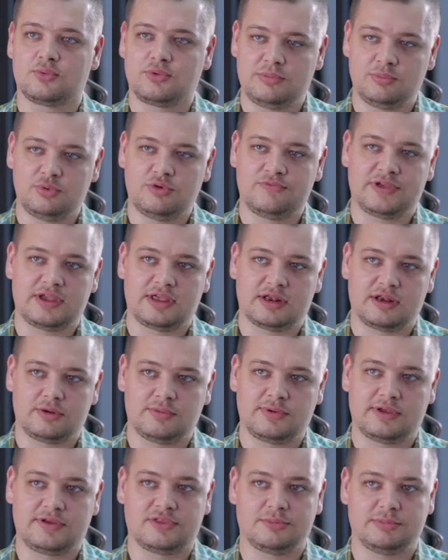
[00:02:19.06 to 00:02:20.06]
removing and
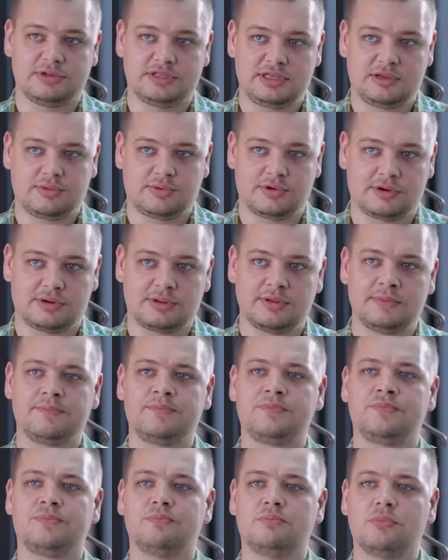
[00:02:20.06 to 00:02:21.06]
loading the material,
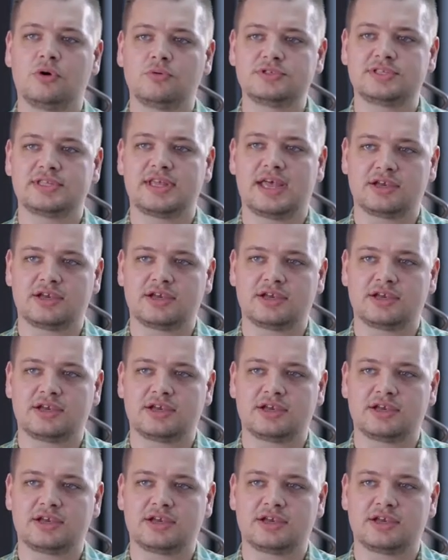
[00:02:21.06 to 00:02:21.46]
most